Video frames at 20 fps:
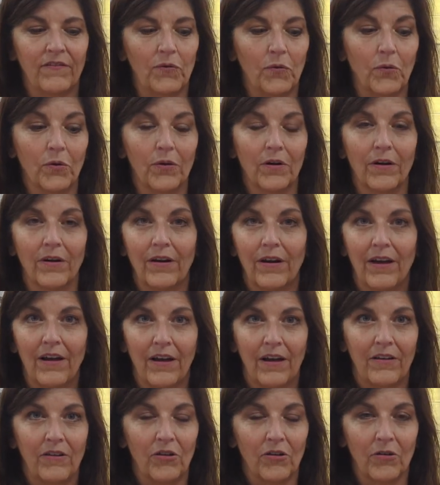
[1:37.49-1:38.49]
for
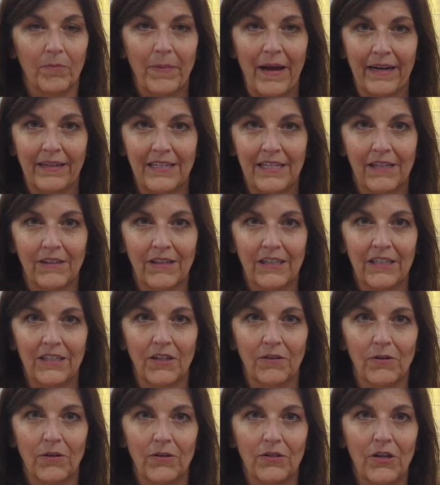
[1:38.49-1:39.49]
your bacteria to
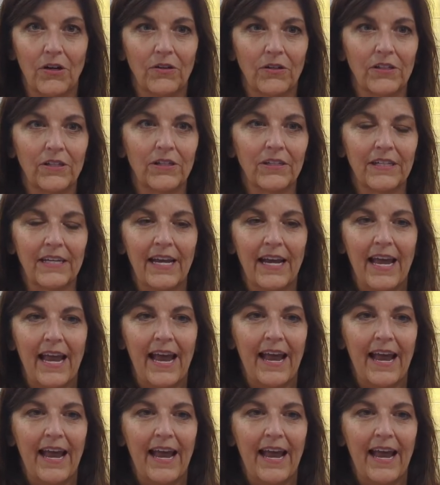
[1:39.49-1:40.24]
grow yogurt,